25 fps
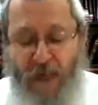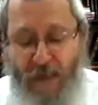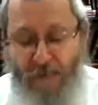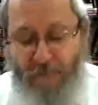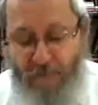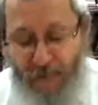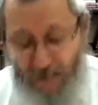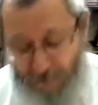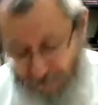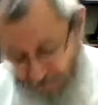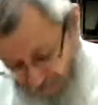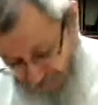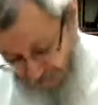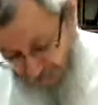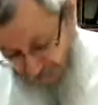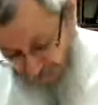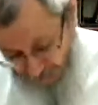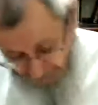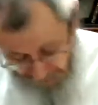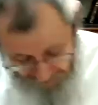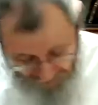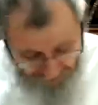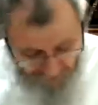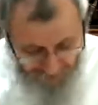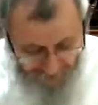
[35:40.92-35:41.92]
comes
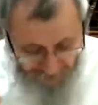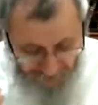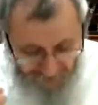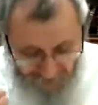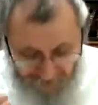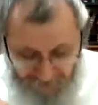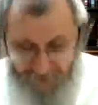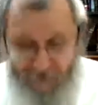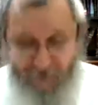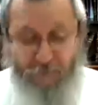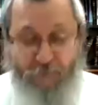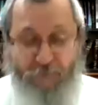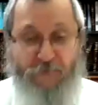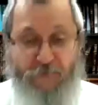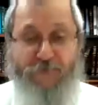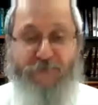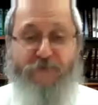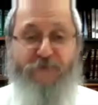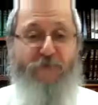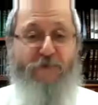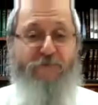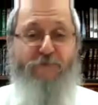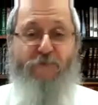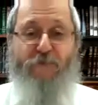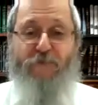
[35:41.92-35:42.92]
to daven
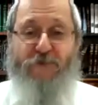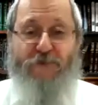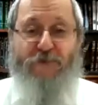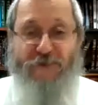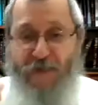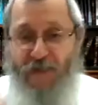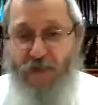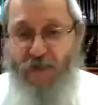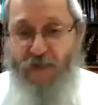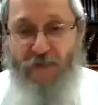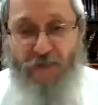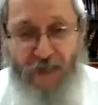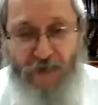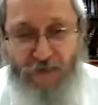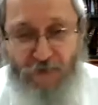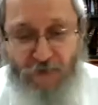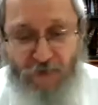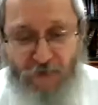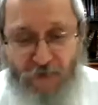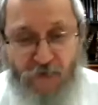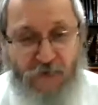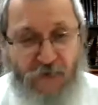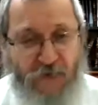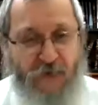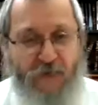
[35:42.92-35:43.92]
musaf or to say
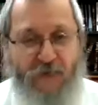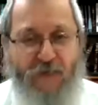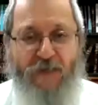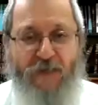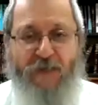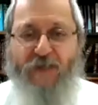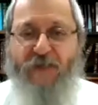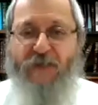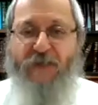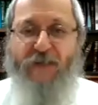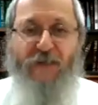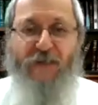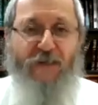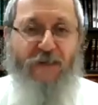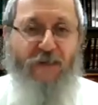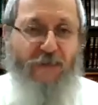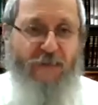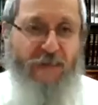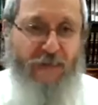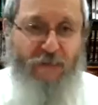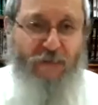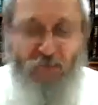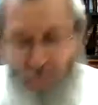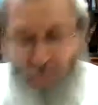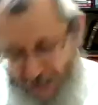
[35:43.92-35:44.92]
oleinu,
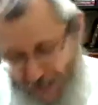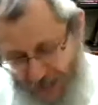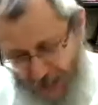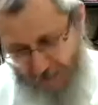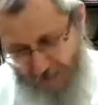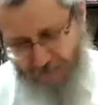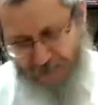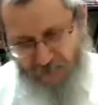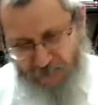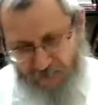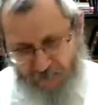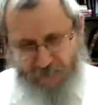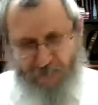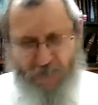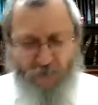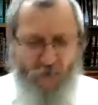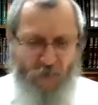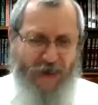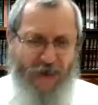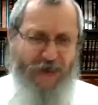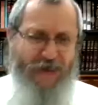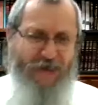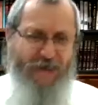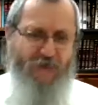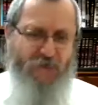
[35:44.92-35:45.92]
that it should be absolutely
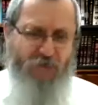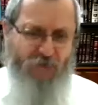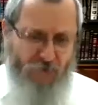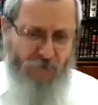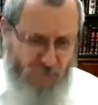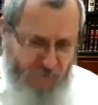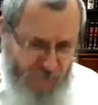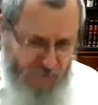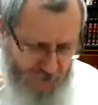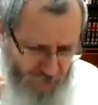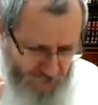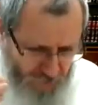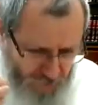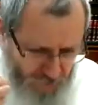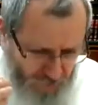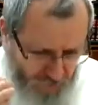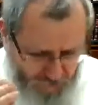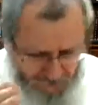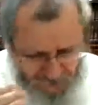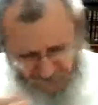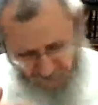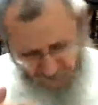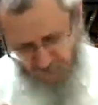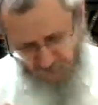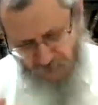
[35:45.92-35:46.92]
quiet, and it should
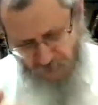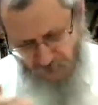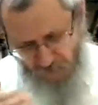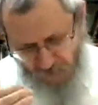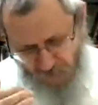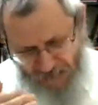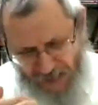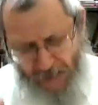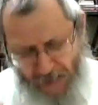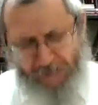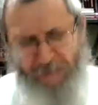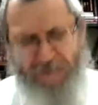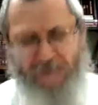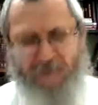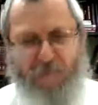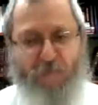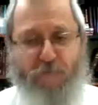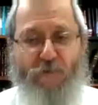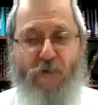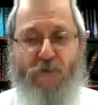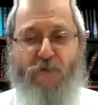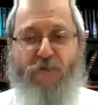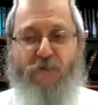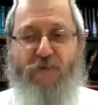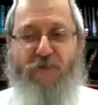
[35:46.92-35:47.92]
be with absolute
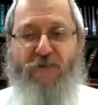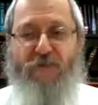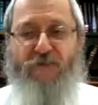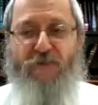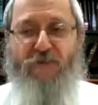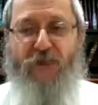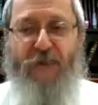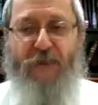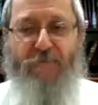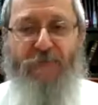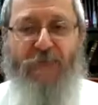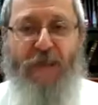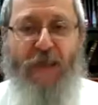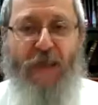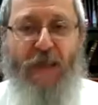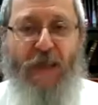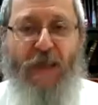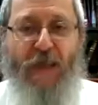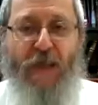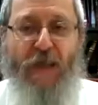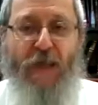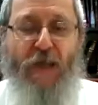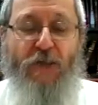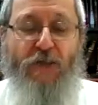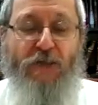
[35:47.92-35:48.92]
focus, right?
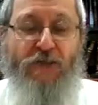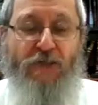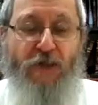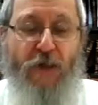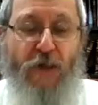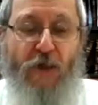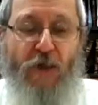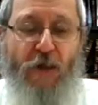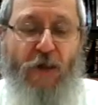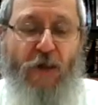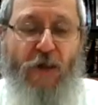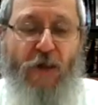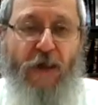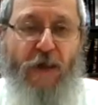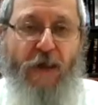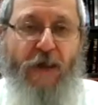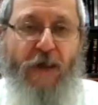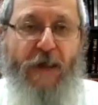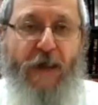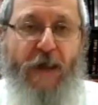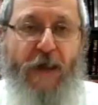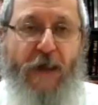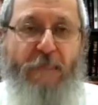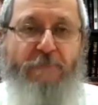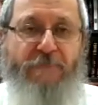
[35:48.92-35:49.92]
So
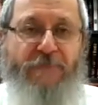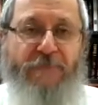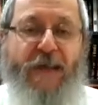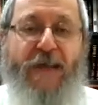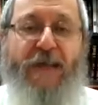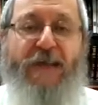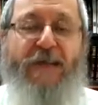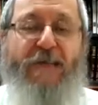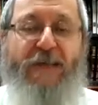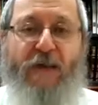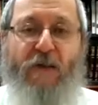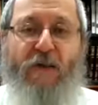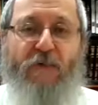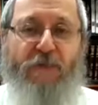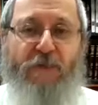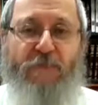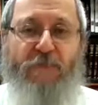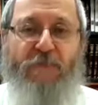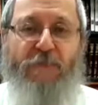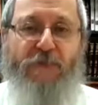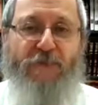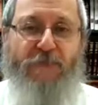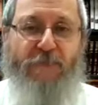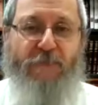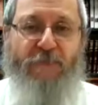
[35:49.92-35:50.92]
I'm saying that only
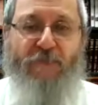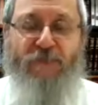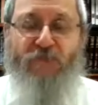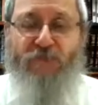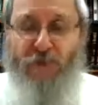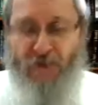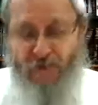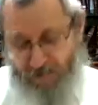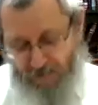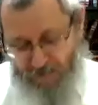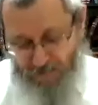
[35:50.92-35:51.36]
because I'm not trying